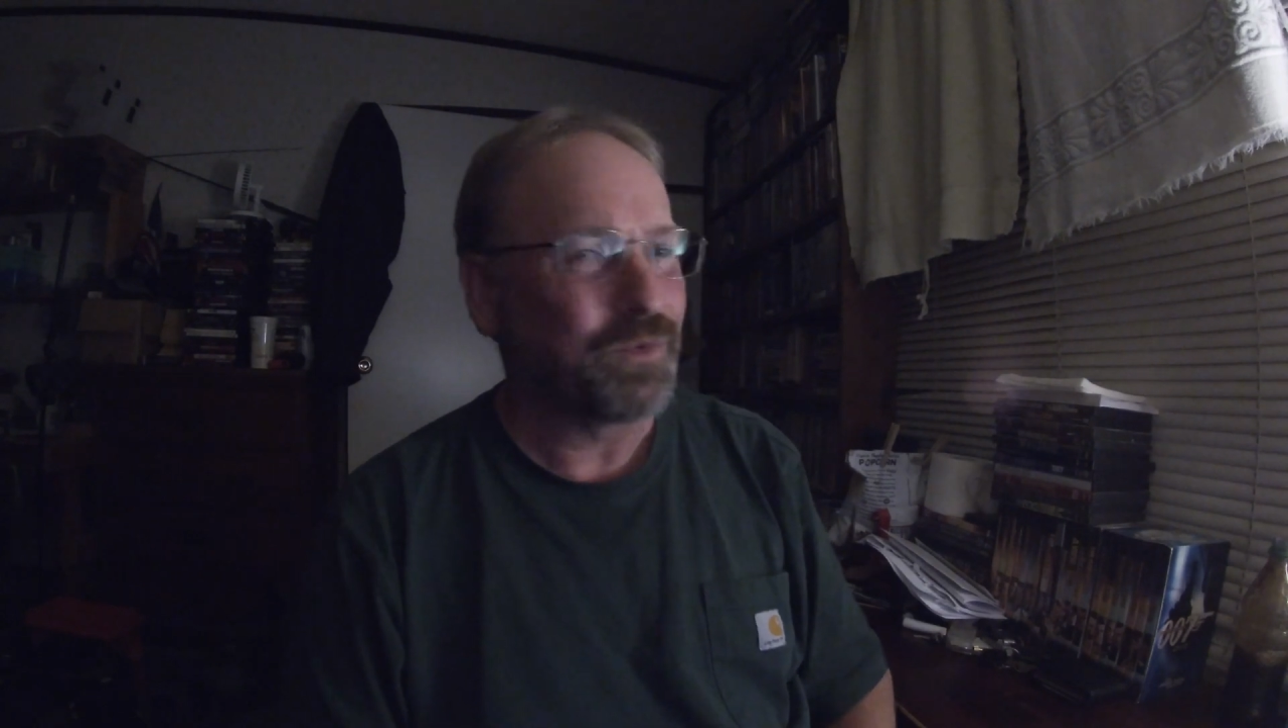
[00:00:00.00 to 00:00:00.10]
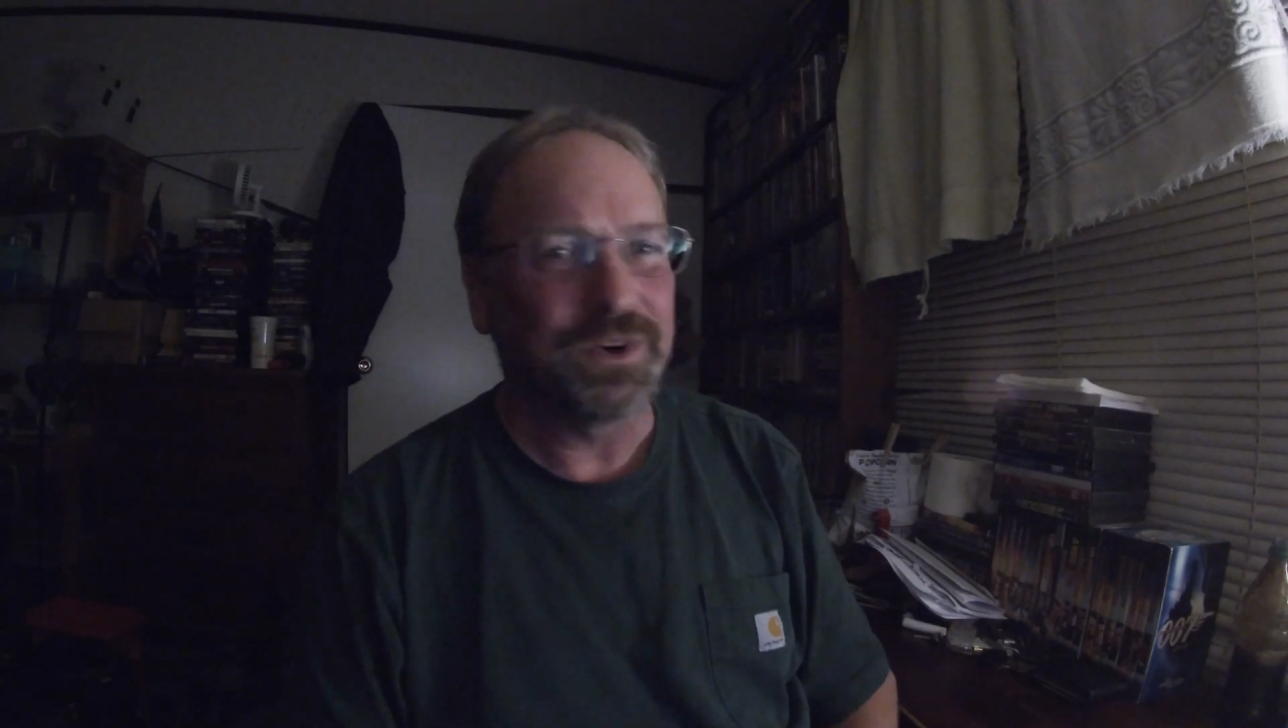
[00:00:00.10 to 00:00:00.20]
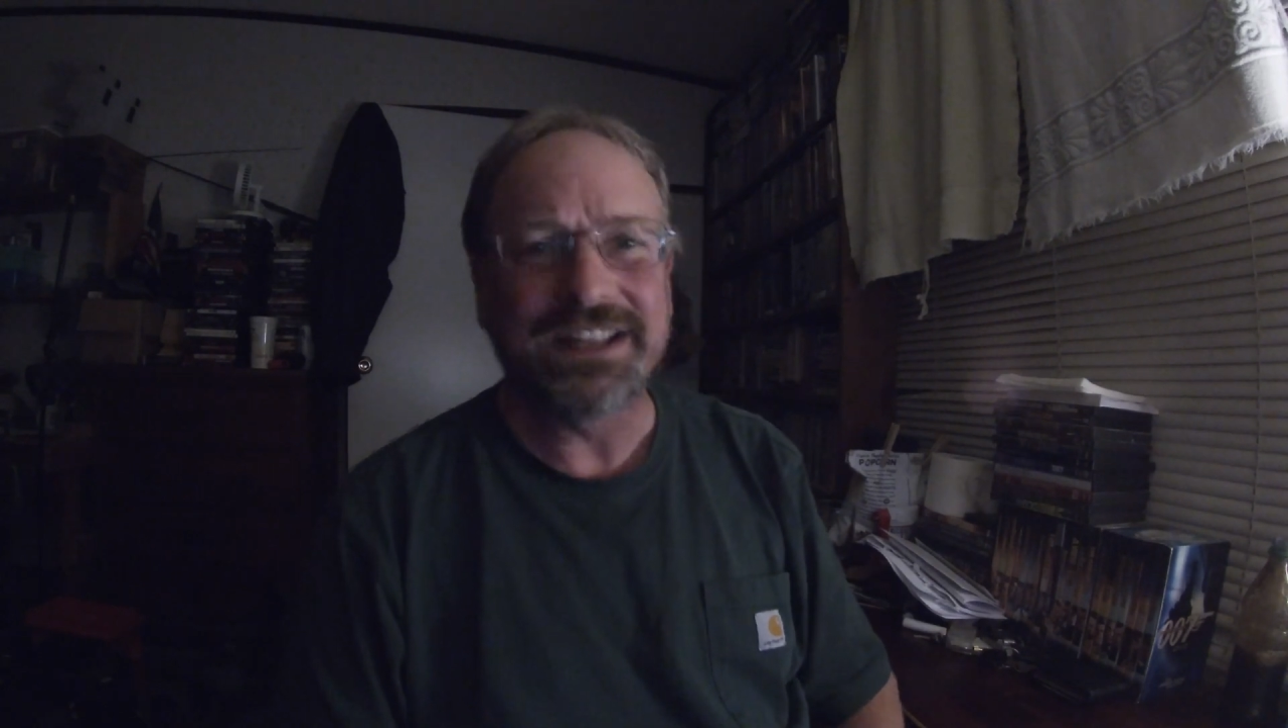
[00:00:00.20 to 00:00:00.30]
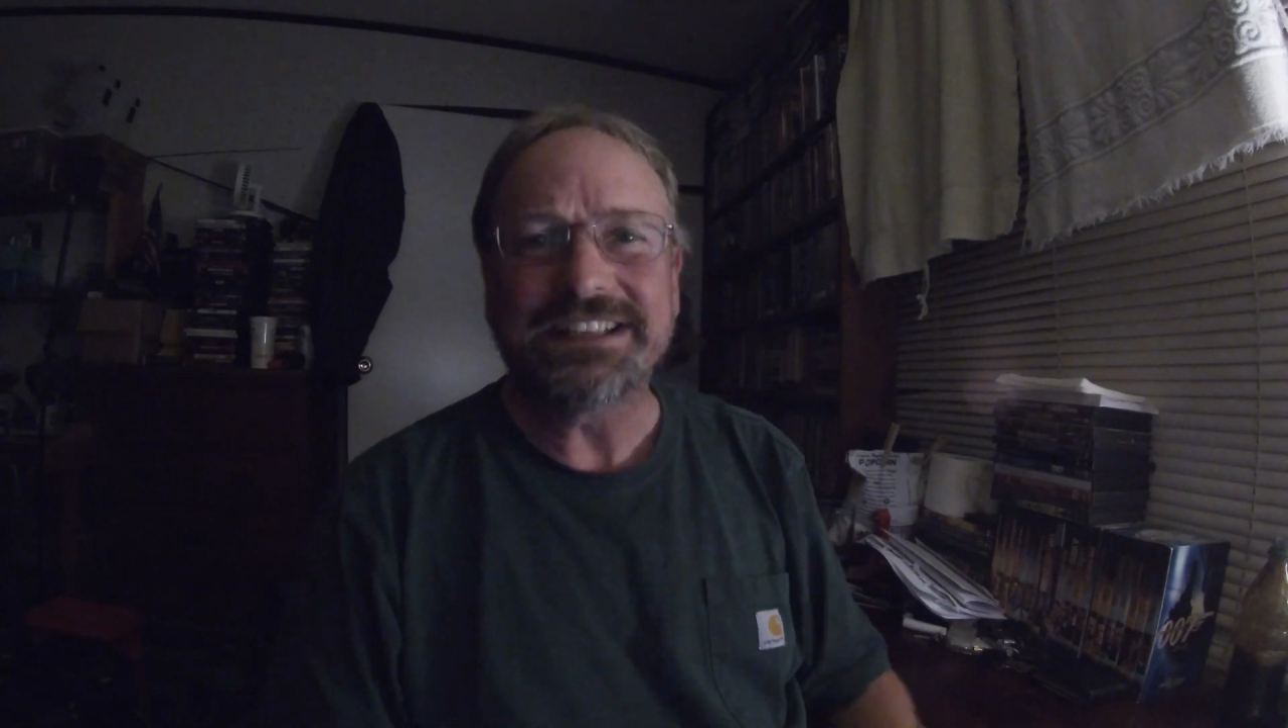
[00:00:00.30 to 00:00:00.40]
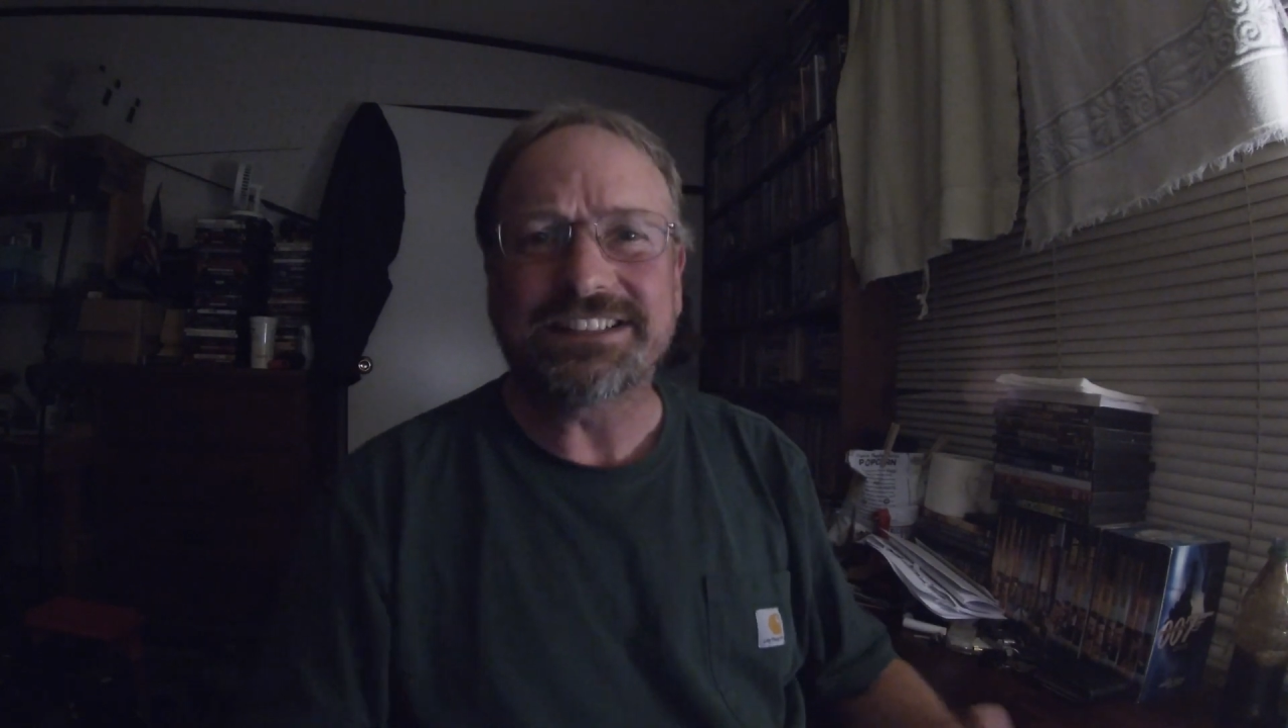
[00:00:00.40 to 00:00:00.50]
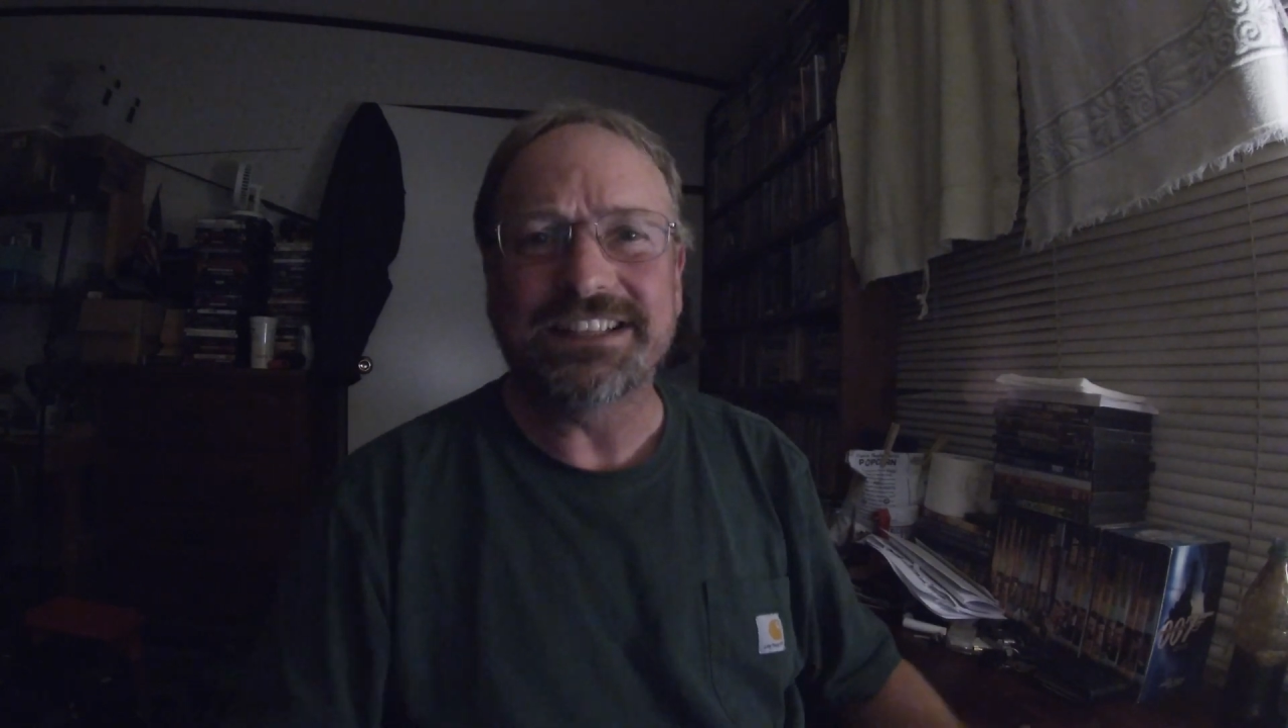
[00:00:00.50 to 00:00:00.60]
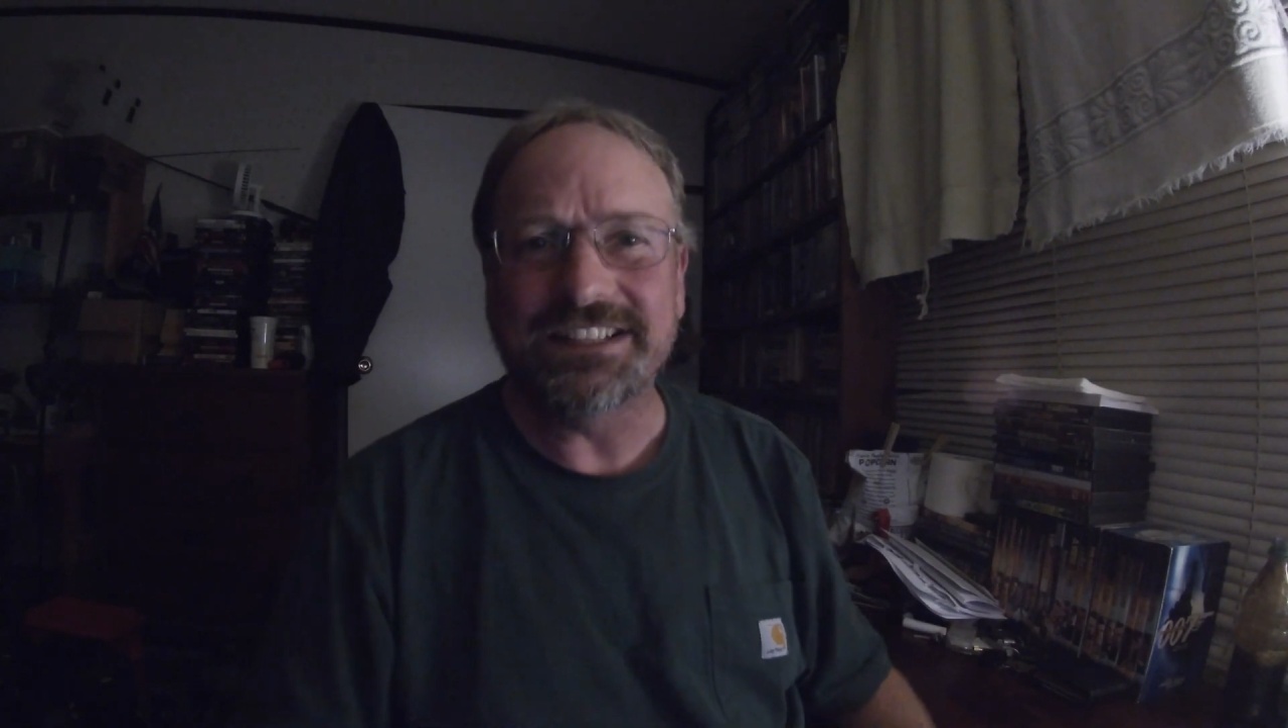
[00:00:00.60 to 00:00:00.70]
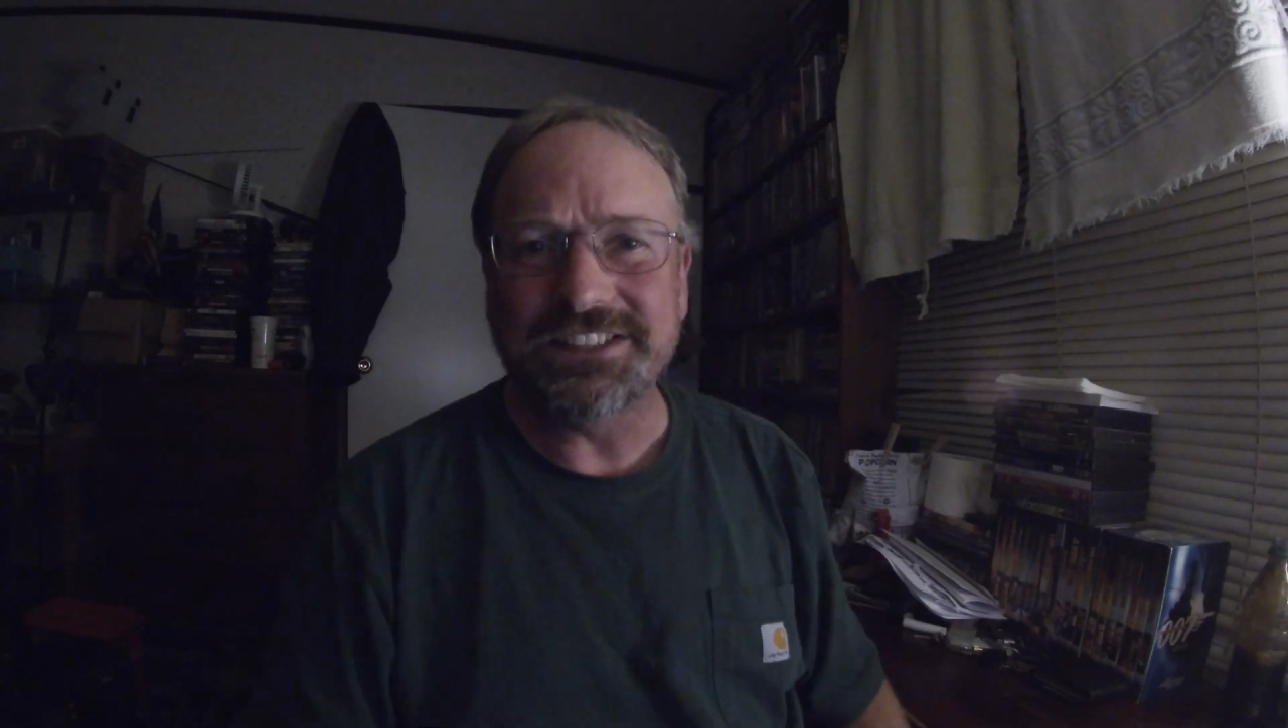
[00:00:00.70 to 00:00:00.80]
one 18